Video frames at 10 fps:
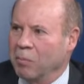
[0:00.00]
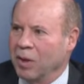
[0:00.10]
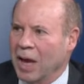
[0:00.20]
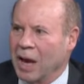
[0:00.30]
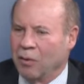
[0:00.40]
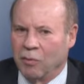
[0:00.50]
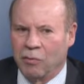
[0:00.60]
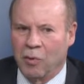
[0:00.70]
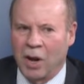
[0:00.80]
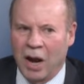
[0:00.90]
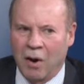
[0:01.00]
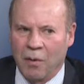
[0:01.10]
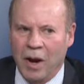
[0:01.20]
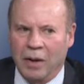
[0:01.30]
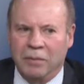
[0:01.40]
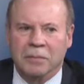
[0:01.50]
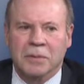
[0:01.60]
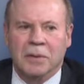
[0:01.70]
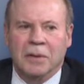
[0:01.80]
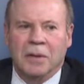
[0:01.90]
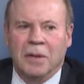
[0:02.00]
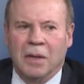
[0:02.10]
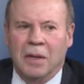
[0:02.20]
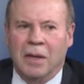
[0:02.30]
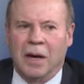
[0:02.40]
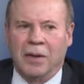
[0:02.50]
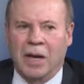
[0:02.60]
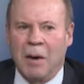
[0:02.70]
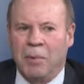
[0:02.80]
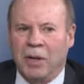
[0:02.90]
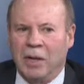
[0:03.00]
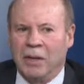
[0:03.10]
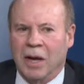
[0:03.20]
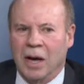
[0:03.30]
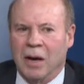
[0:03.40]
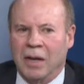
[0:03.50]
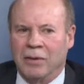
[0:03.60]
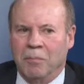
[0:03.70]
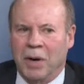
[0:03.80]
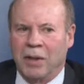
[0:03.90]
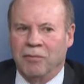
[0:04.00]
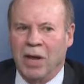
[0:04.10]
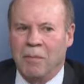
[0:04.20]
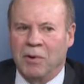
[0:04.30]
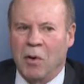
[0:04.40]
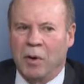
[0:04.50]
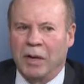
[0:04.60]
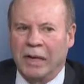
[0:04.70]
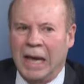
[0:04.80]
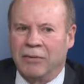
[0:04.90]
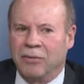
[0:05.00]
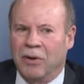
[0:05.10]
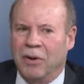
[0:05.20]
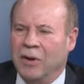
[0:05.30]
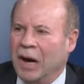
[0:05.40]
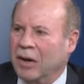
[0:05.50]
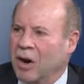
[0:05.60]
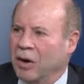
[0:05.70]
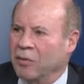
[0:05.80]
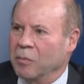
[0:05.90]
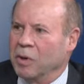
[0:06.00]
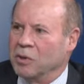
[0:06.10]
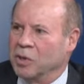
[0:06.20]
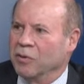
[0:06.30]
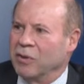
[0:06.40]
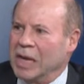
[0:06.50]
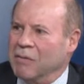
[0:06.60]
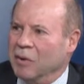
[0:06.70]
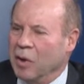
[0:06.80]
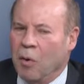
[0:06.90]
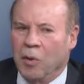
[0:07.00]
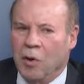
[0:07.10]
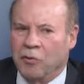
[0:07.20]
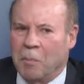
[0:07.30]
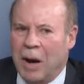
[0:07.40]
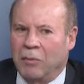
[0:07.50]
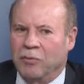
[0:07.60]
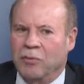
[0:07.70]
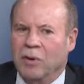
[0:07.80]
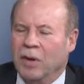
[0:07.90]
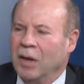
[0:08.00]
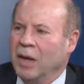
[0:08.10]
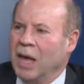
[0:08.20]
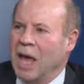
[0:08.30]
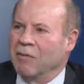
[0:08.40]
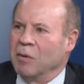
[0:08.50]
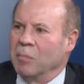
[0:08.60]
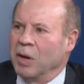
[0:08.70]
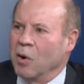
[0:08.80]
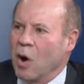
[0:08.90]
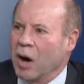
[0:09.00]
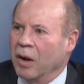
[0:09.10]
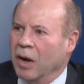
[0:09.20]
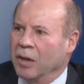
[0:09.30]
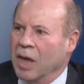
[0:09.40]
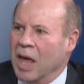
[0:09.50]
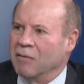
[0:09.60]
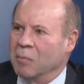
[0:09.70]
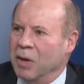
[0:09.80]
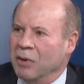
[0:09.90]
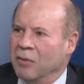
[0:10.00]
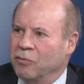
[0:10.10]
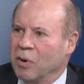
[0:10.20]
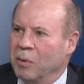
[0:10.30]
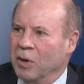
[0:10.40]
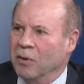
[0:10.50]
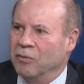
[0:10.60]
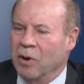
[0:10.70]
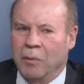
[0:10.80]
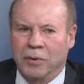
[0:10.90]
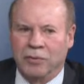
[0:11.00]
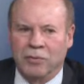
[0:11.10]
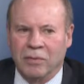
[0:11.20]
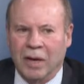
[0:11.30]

plan or to an IRA. The company, by the same token, gets to deduct contributions even though those amounts haven't been they haven't been distributed. So it's